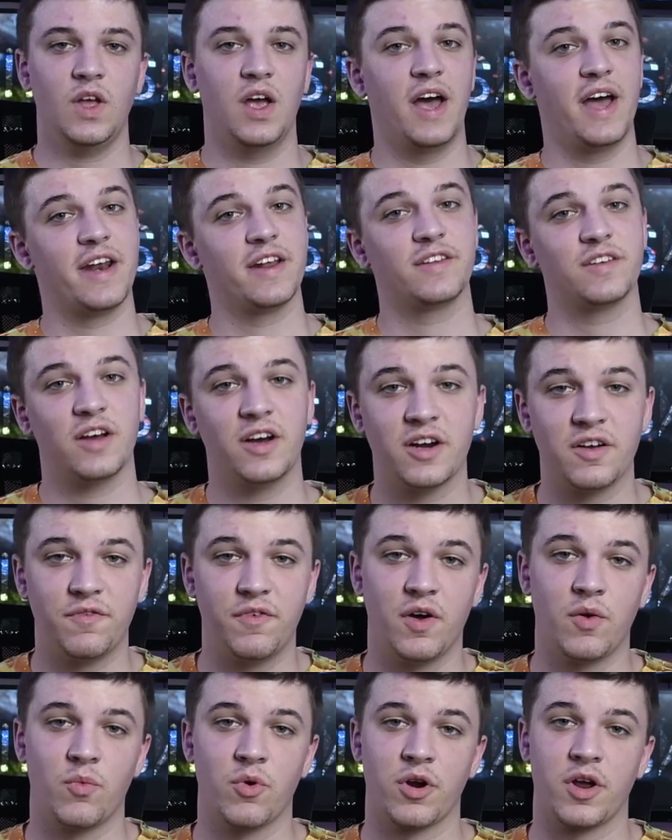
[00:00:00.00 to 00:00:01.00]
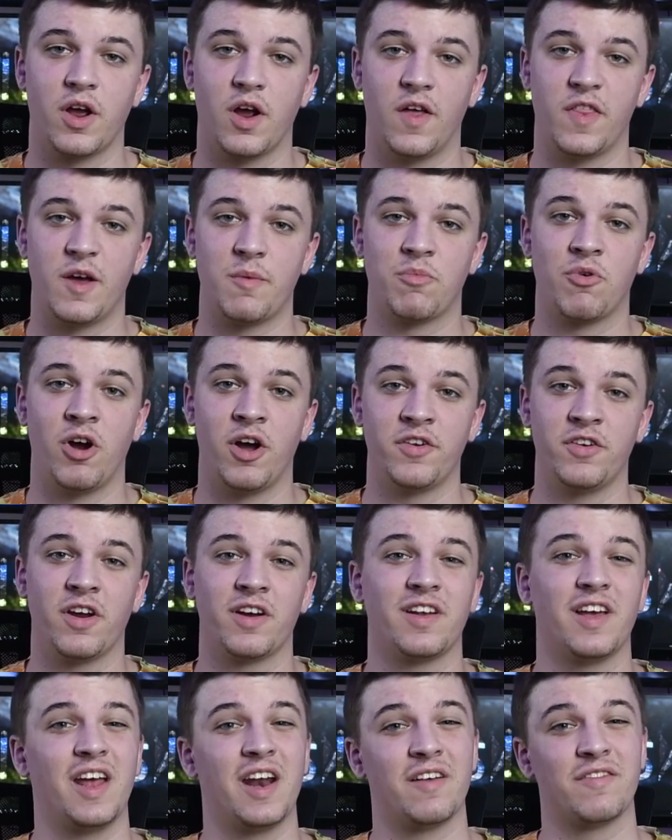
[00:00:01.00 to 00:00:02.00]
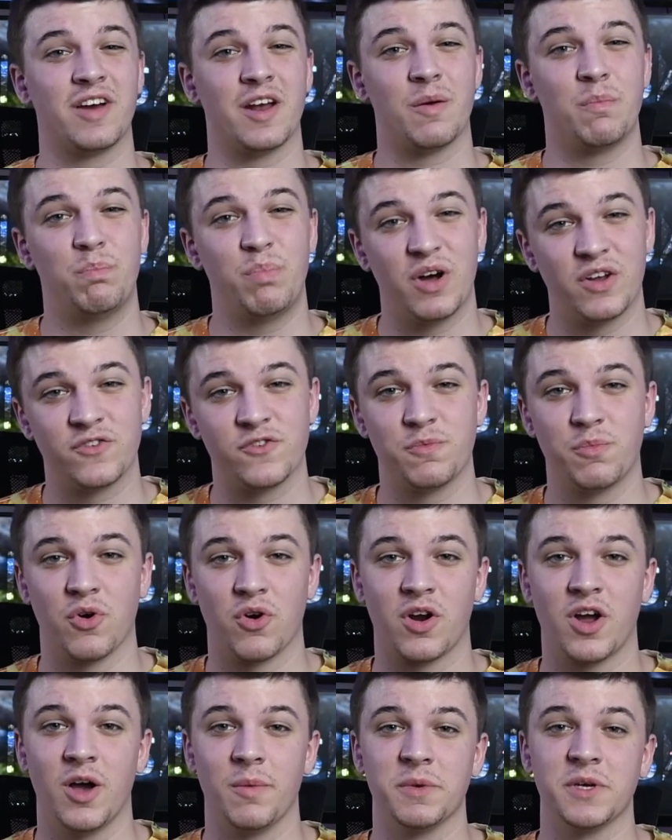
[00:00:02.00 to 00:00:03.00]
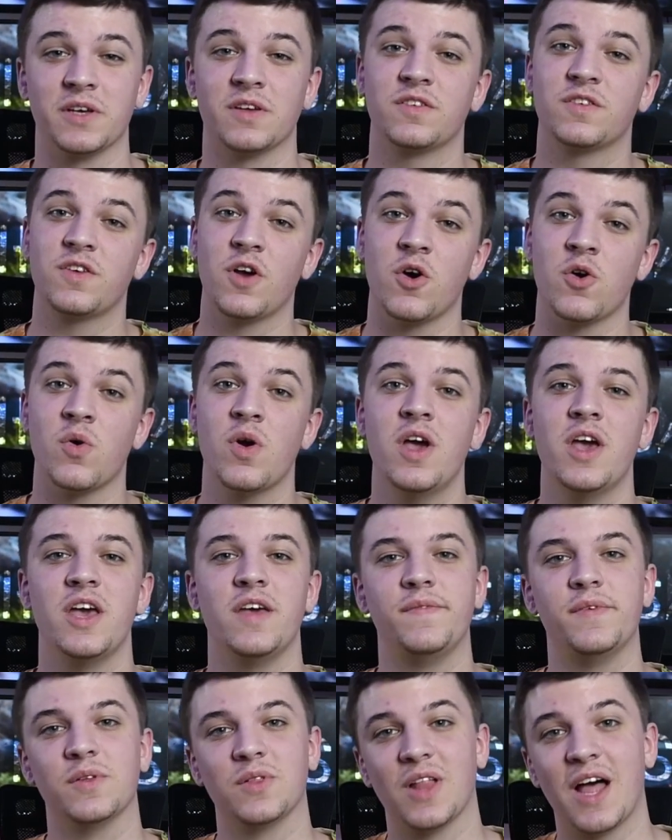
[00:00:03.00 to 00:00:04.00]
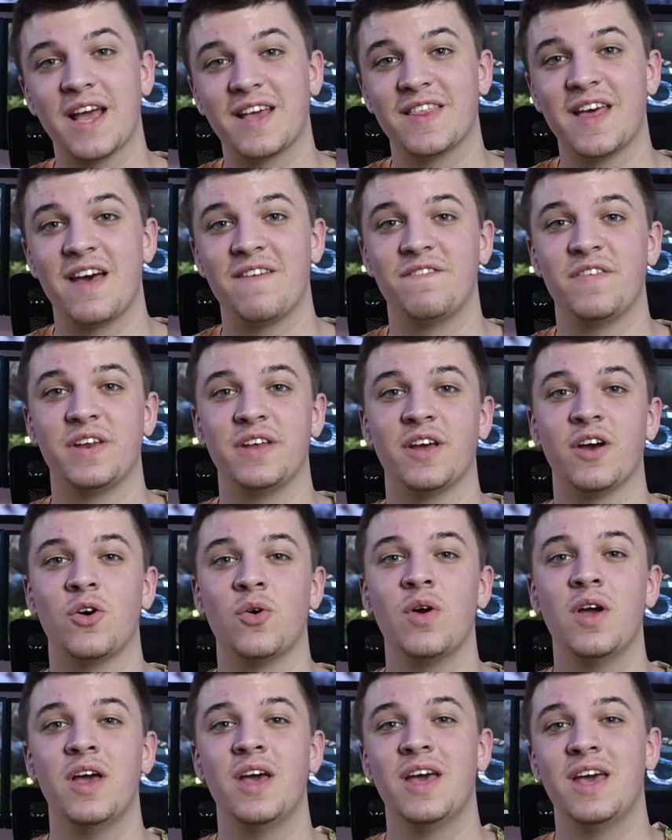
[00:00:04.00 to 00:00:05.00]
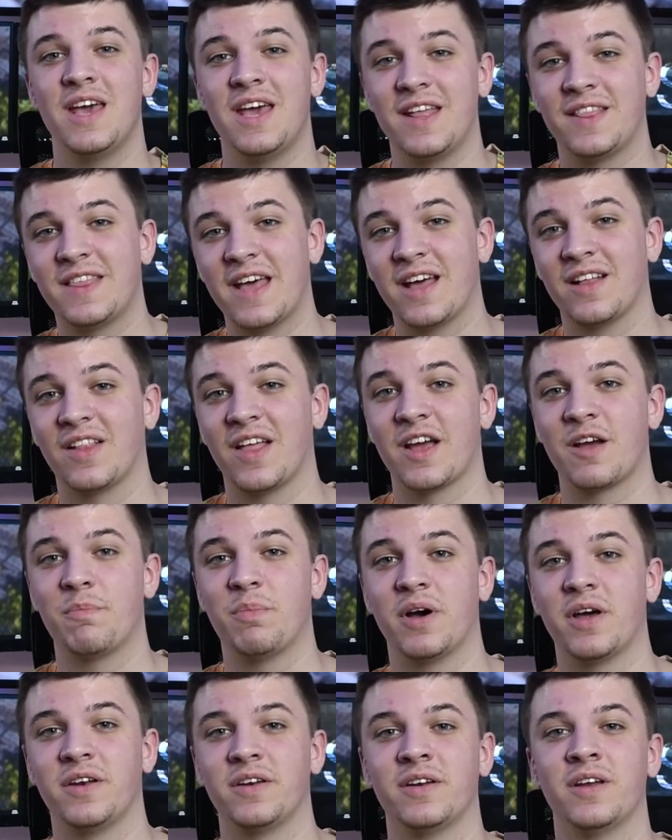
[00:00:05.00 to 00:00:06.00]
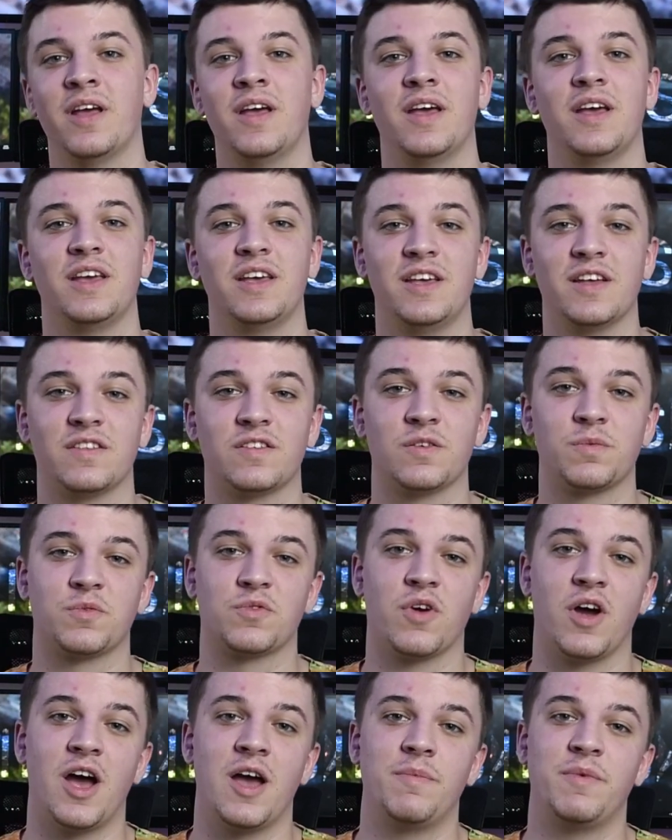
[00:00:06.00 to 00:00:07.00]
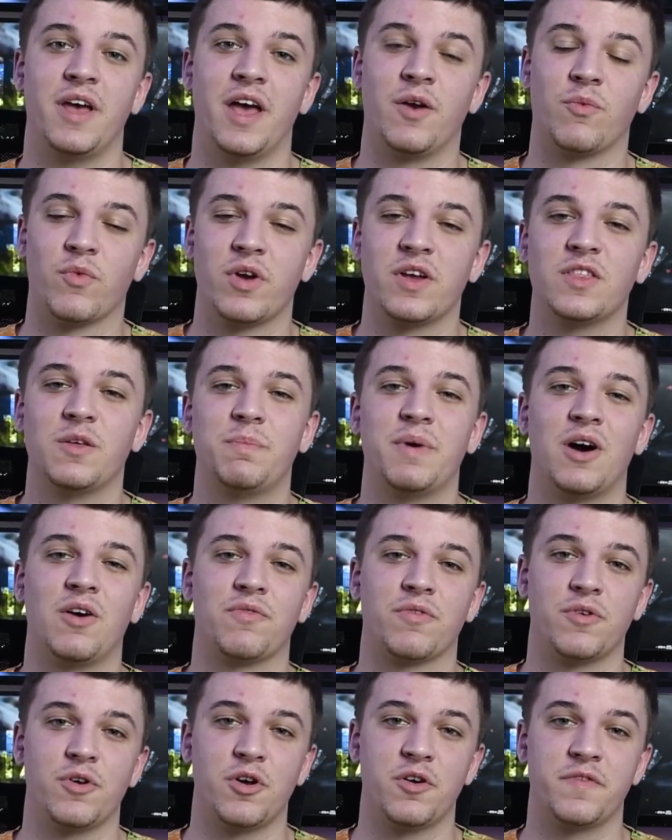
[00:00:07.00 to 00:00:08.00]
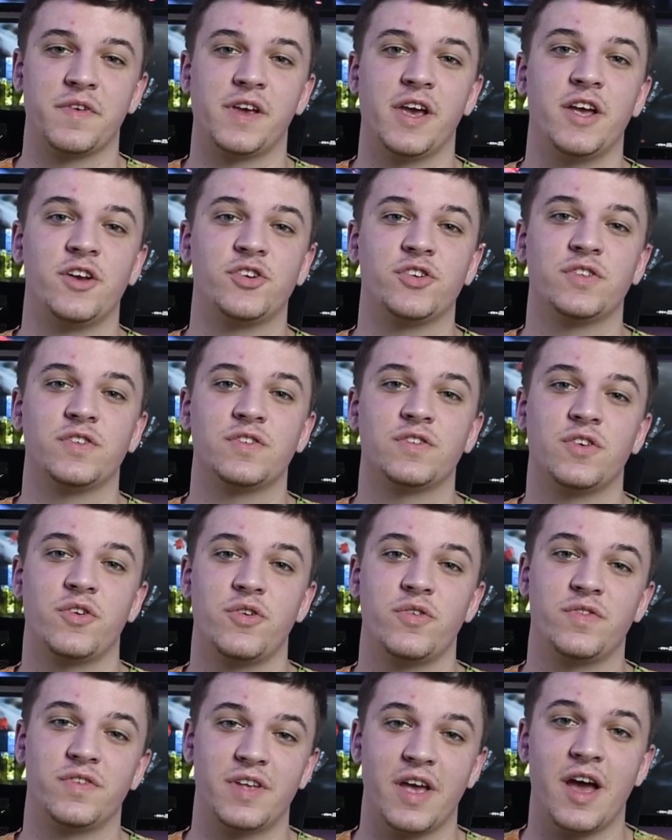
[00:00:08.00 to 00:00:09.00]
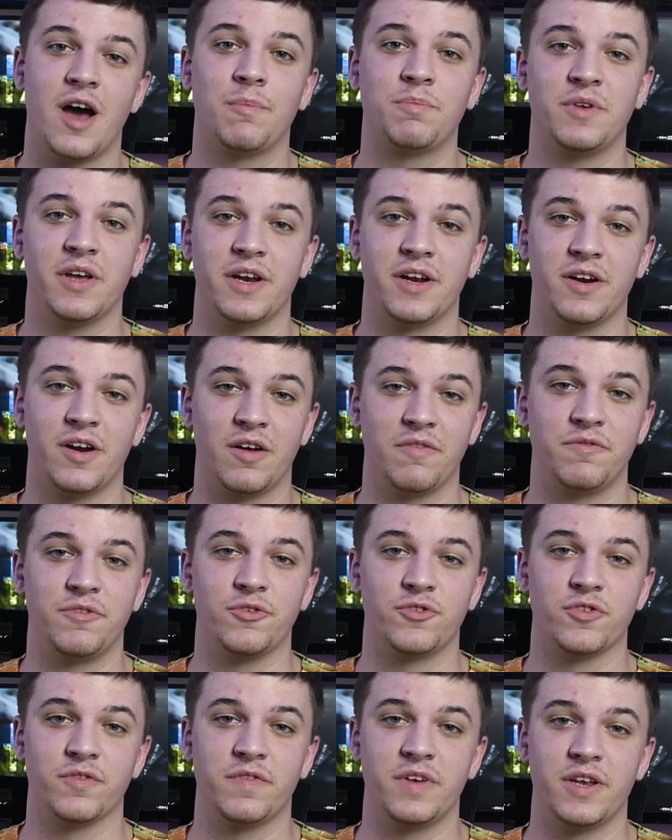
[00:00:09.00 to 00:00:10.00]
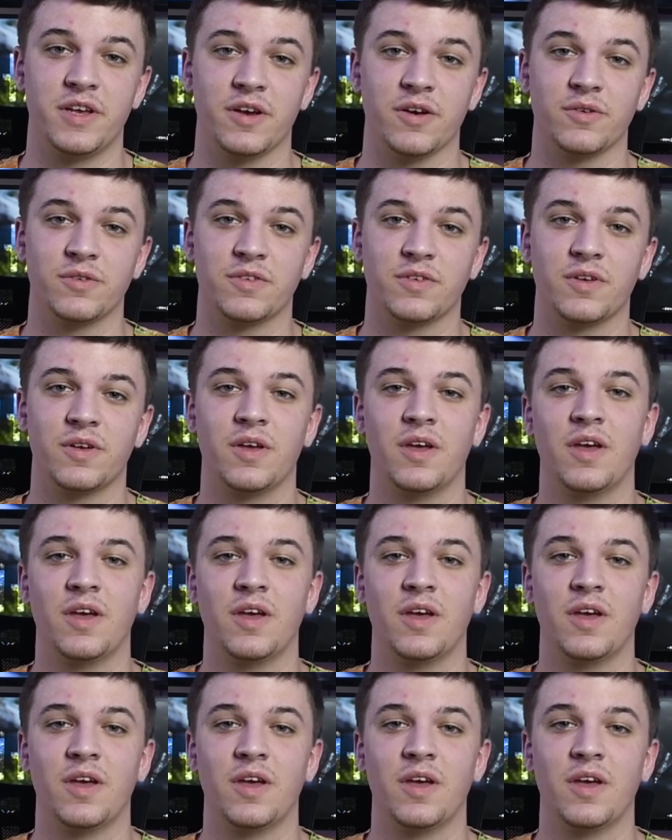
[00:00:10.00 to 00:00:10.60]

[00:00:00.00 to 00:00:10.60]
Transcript: I had a ton of fun working on that project, and I've got a bunch more coming. So if you like that video, hit that like button, get subscribed, and ring the bell for notifications so you stay updated on future videos.